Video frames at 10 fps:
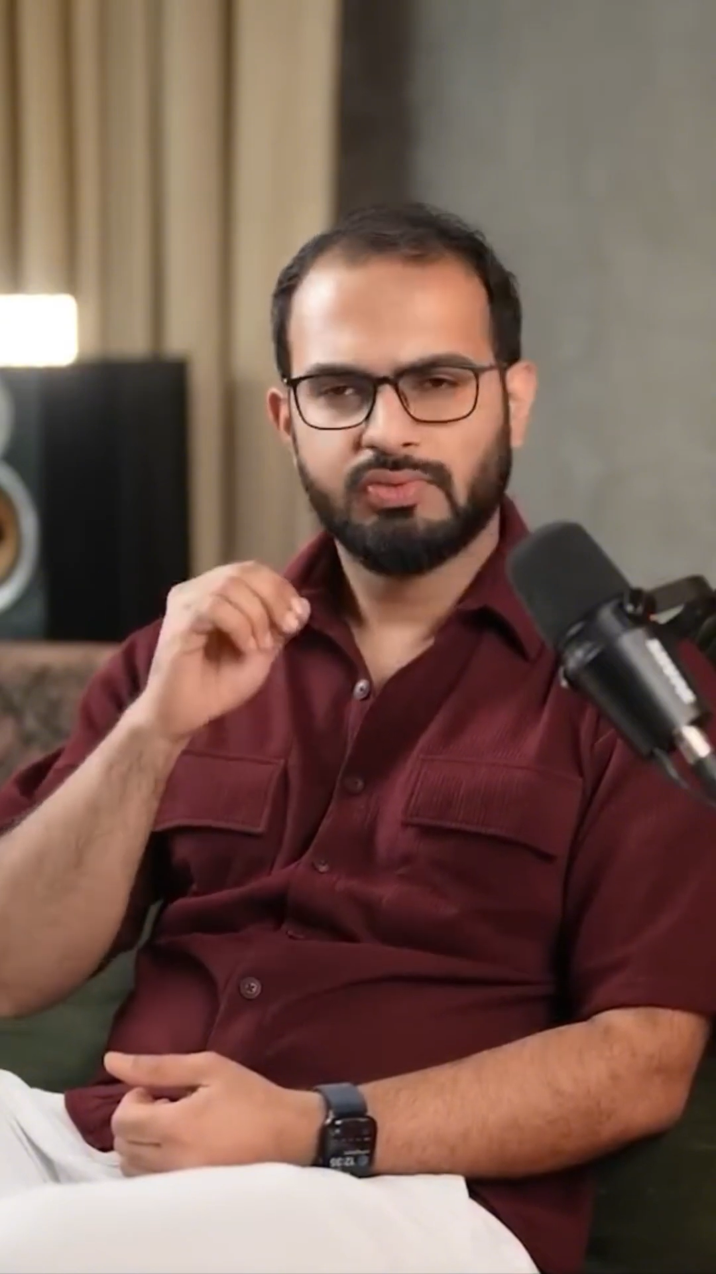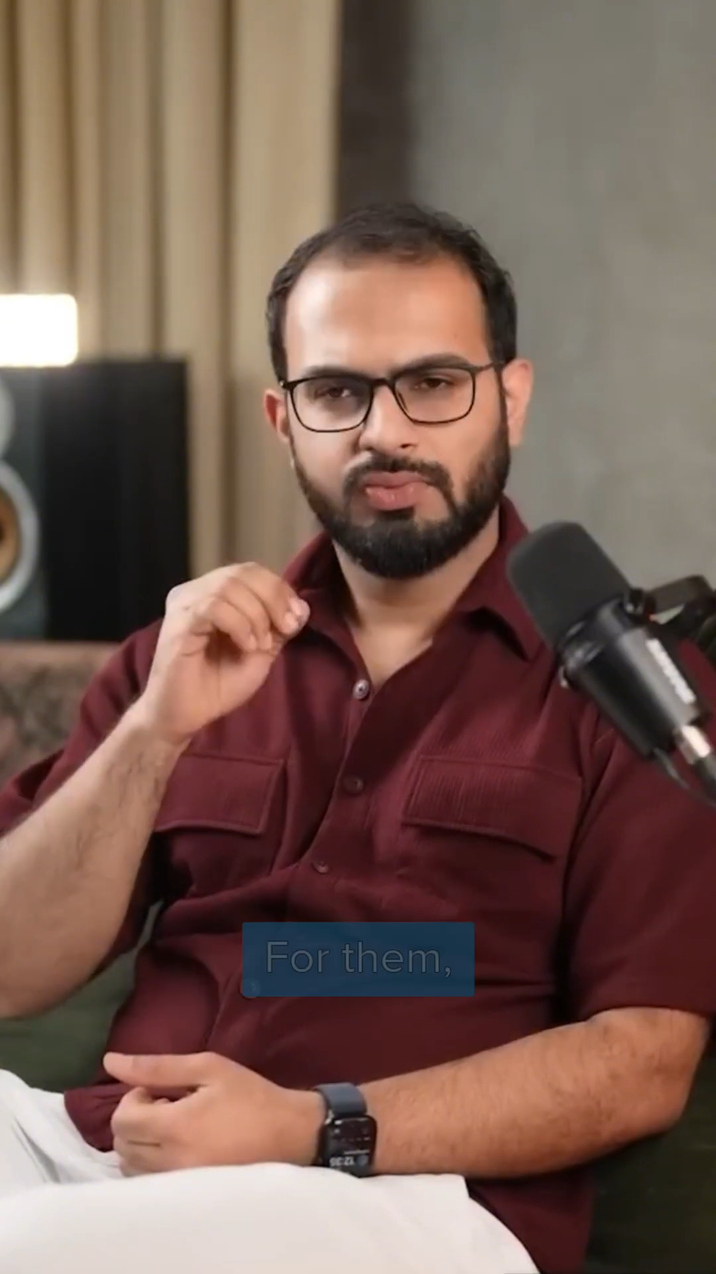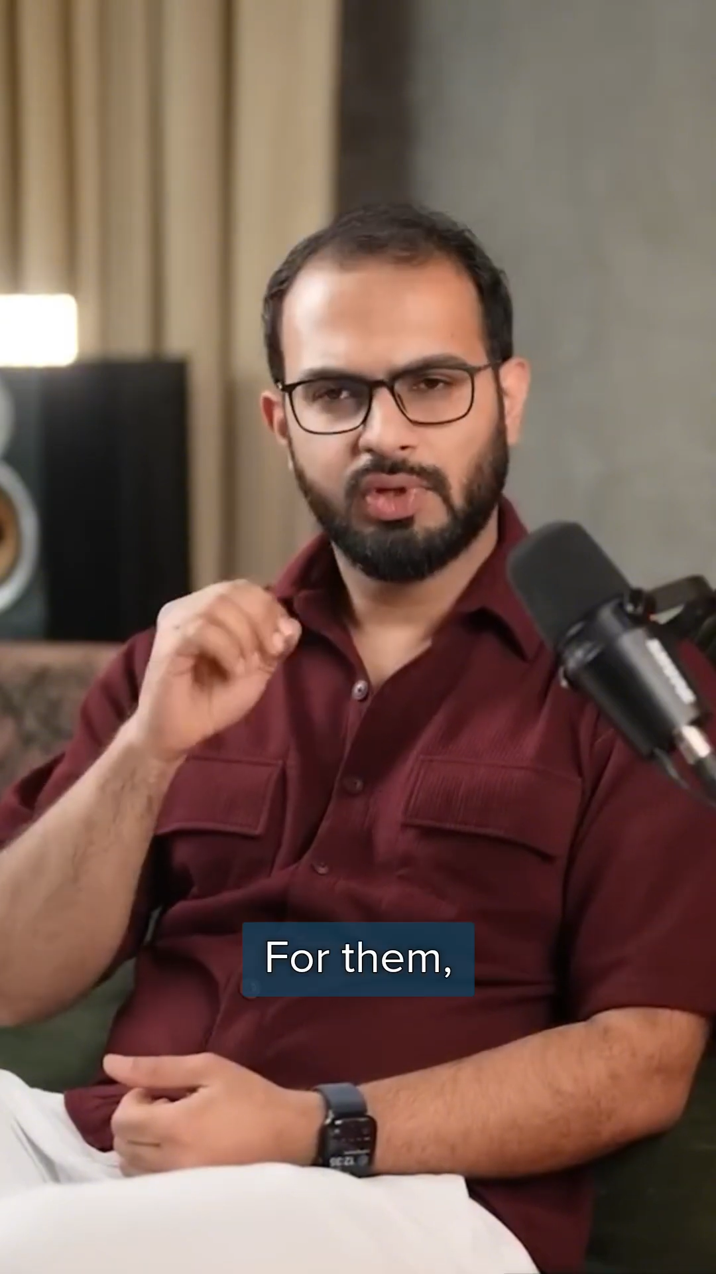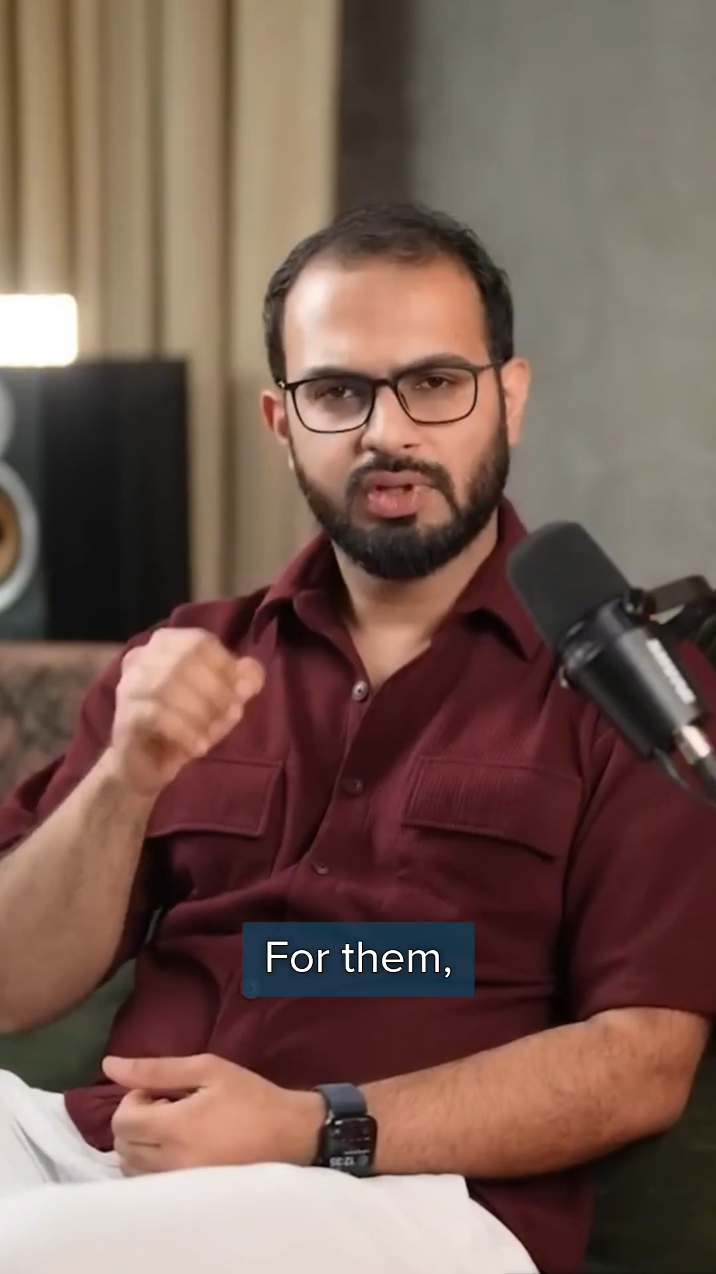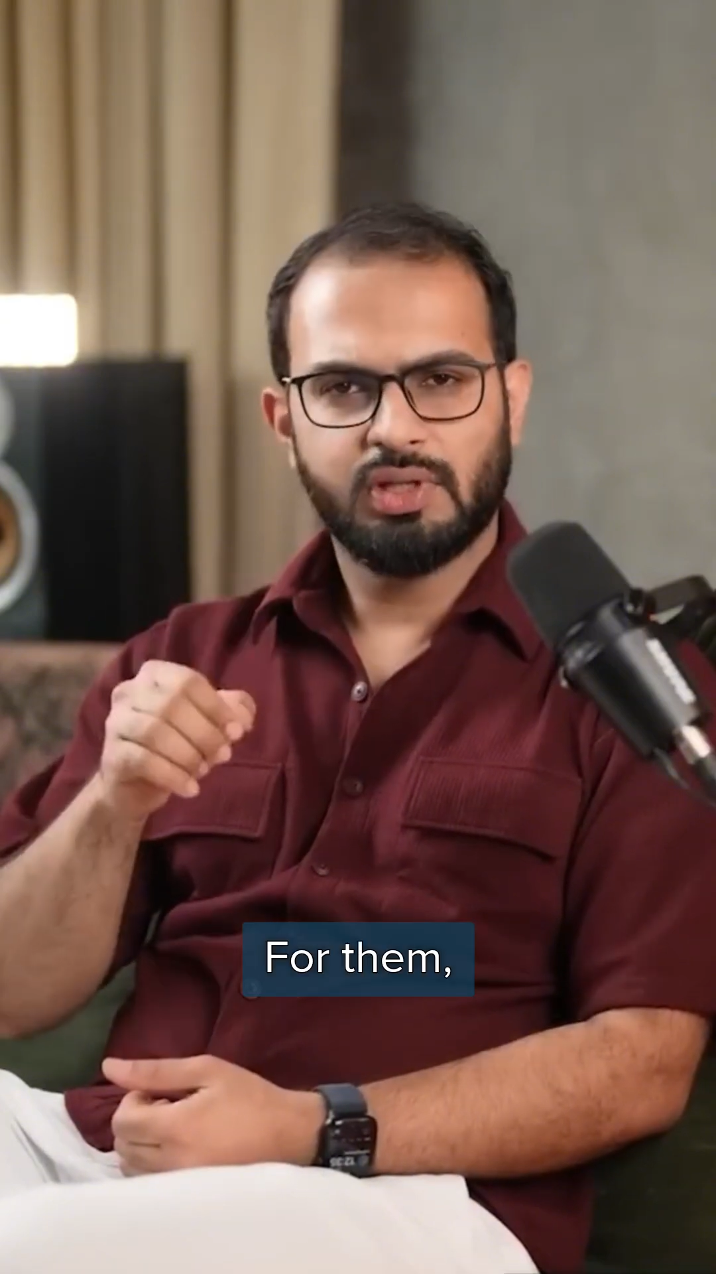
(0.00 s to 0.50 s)

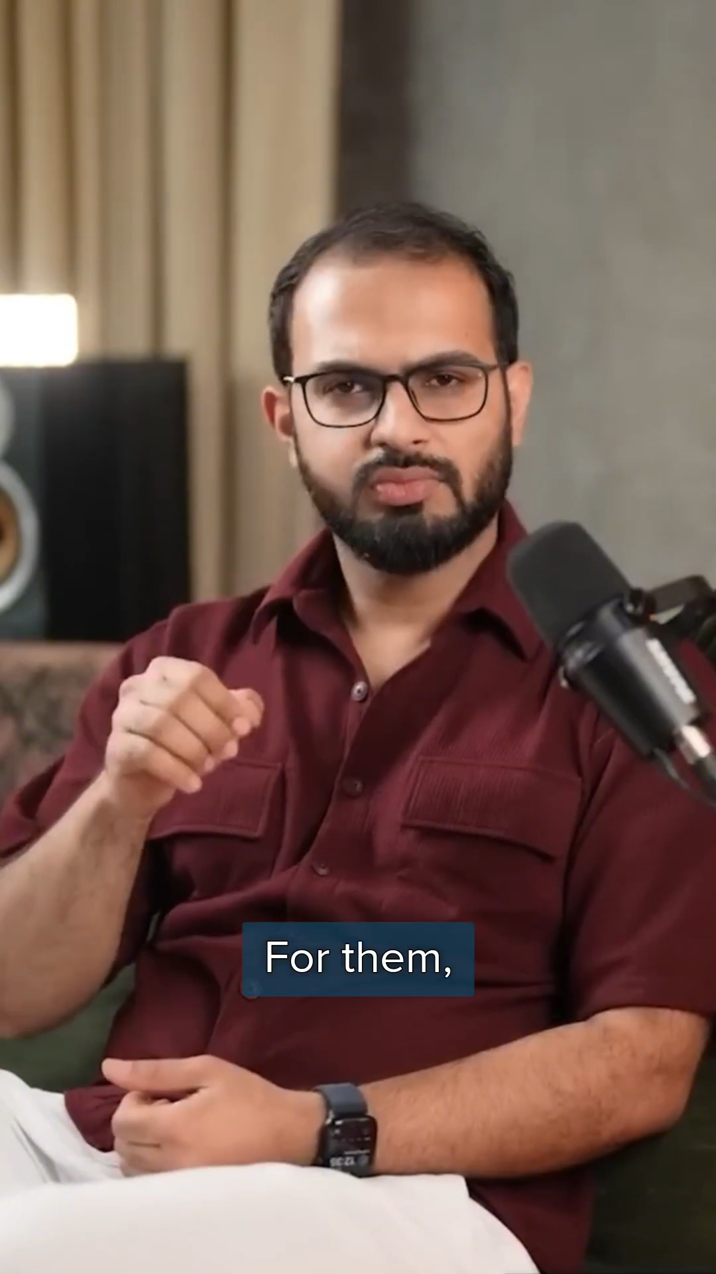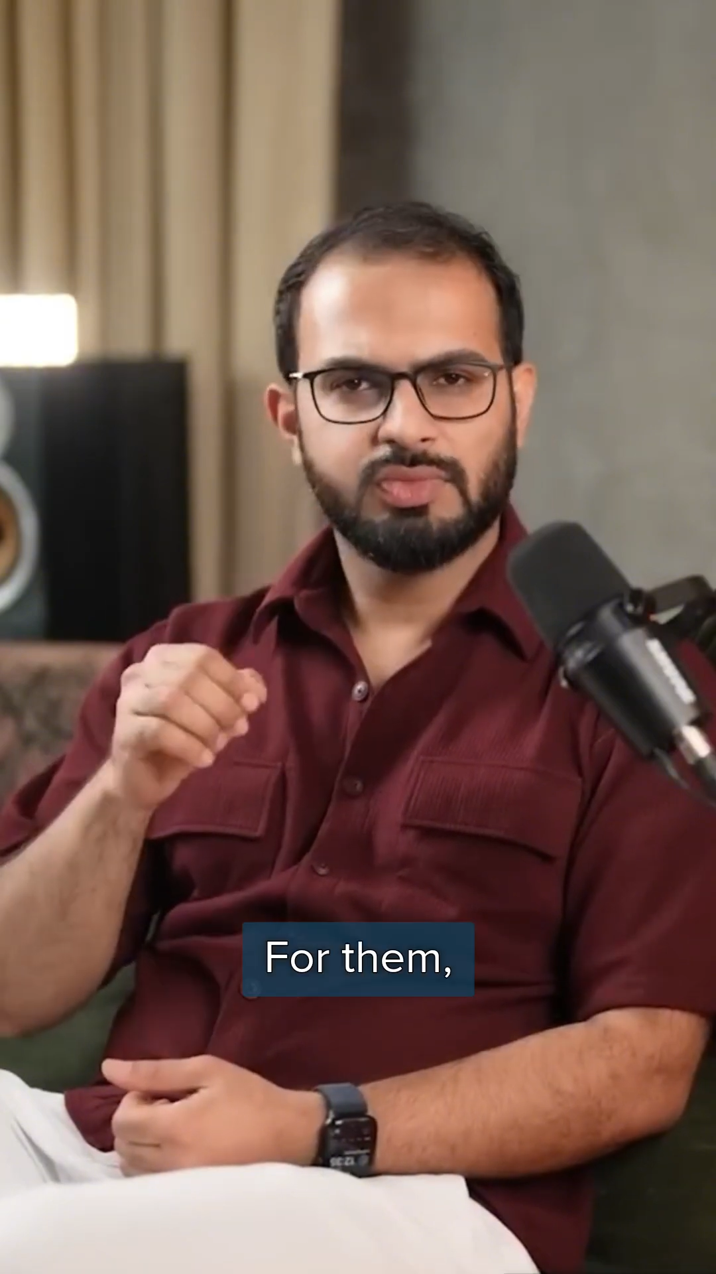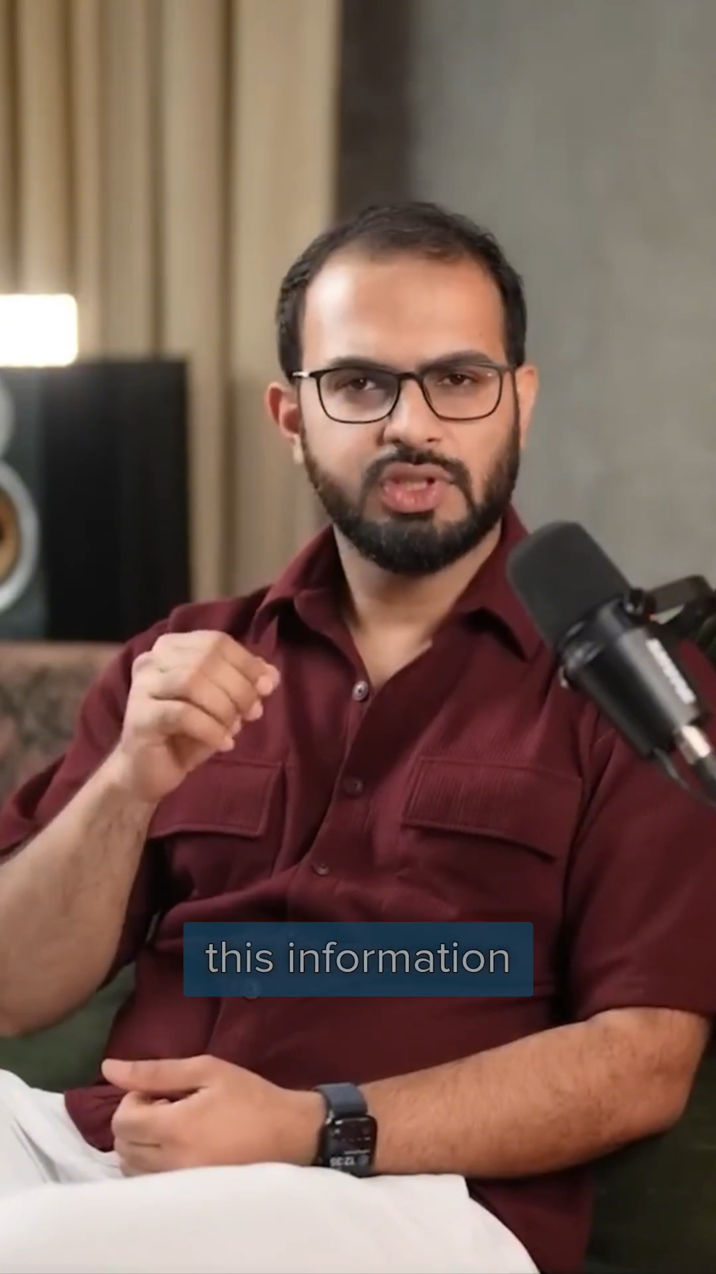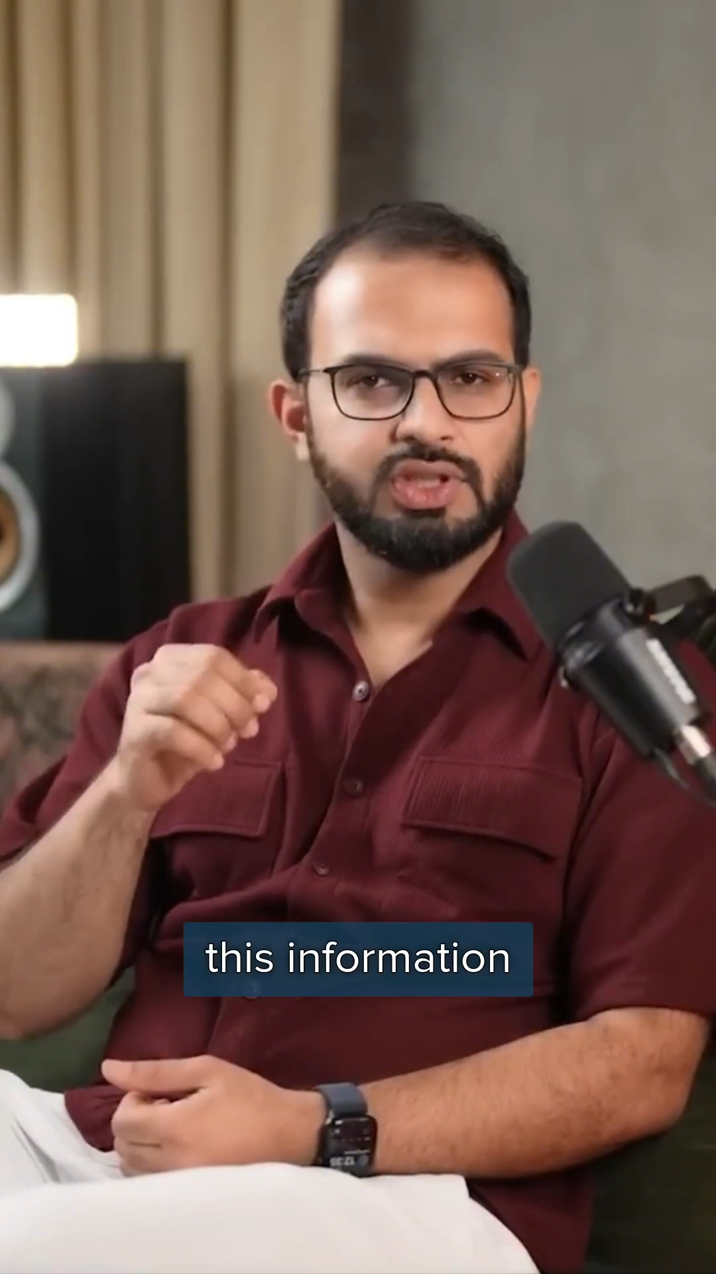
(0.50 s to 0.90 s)
For them,